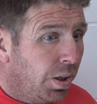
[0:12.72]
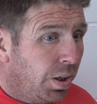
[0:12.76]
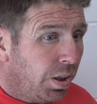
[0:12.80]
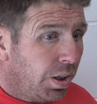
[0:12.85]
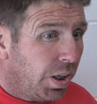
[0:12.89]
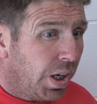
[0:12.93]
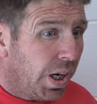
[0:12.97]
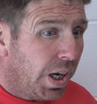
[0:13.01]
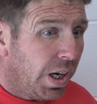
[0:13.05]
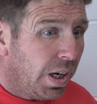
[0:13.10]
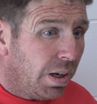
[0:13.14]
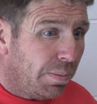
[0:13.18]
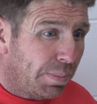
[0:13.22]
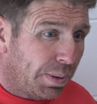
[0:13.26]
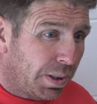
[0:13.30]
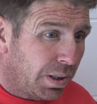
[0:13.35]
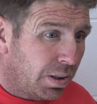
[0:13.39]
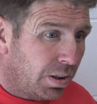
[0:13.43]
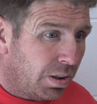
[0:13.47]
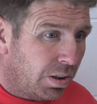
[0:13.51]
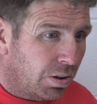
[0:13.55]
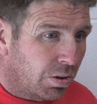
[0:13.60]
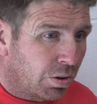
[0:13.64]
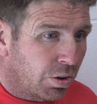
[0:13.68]
Yeah, I
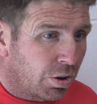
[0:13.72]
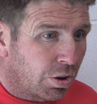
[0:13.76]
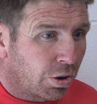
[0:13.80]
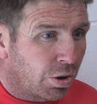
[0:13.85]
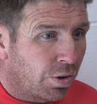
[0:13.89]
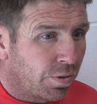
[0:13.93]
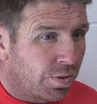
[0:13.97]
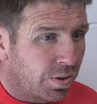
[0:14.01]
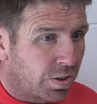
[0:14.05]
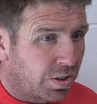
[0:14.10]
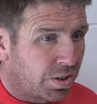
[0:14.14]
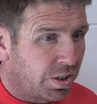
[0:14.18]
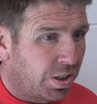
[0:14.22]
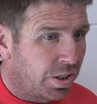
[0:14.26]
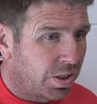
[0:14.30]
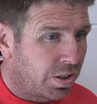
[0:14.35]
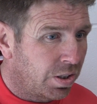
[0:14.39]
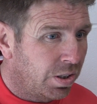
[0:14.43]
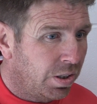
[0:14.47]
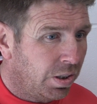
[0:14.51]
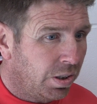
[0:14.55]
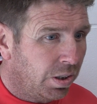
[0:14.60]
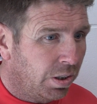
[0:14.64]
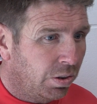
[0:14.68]
mean, you look over the
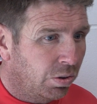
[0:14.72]
season.